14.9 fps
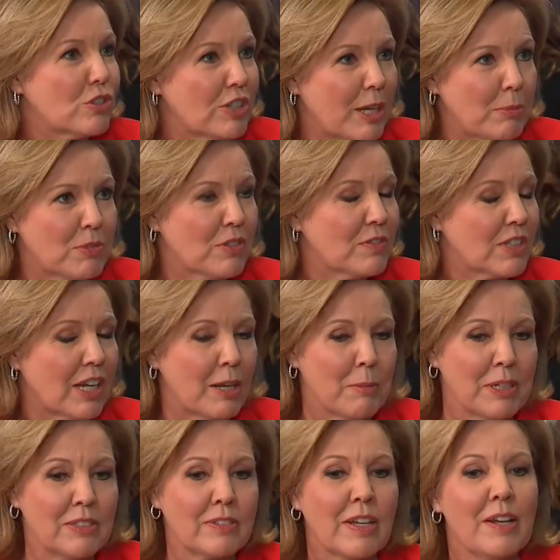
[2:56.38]
or shapes of
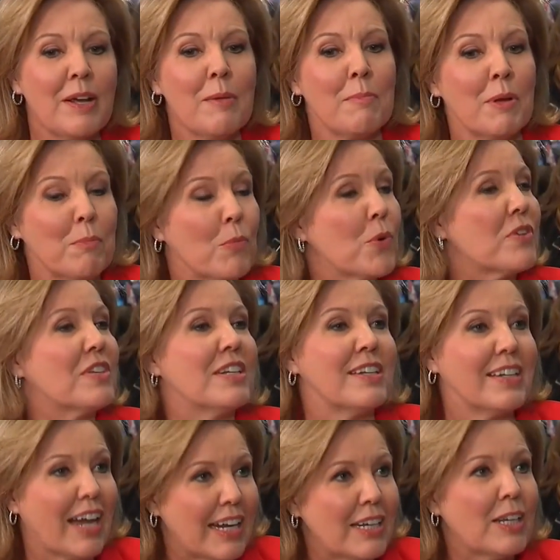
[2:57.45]
diamonds. But more
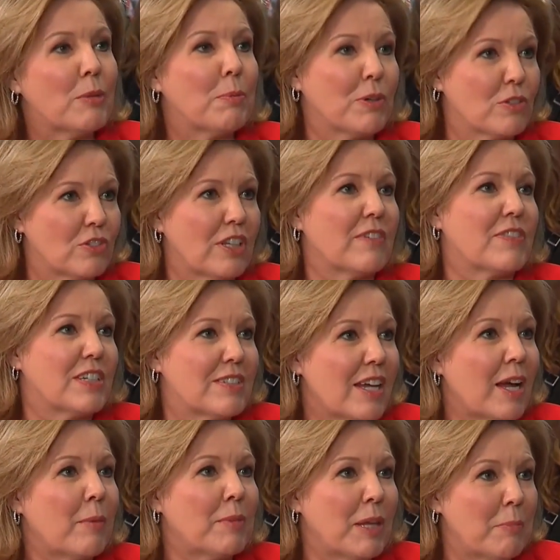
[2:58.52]
than 90% of the
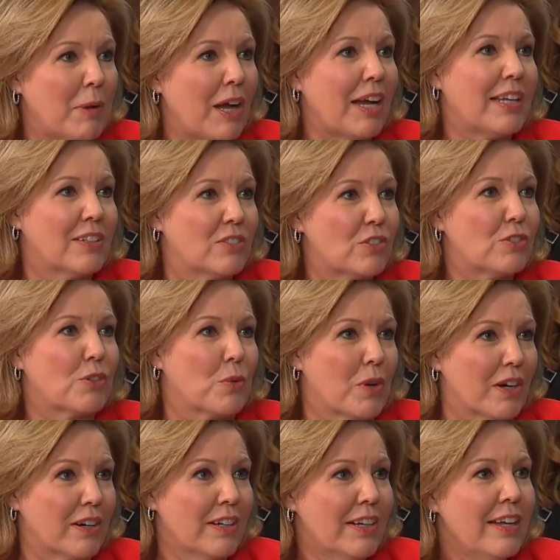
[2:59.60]
time, they buy in
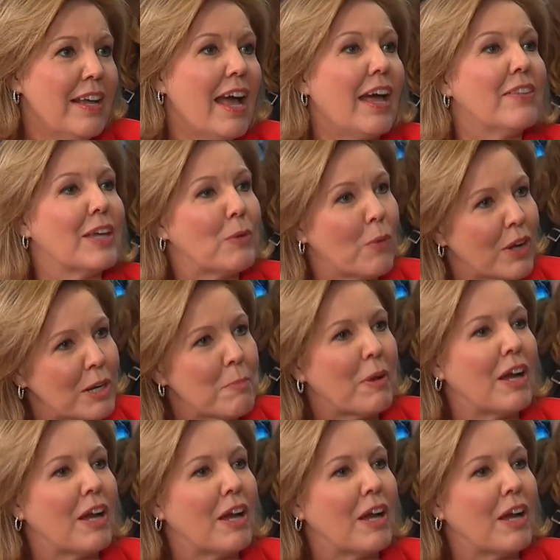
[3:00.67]
store. And they want to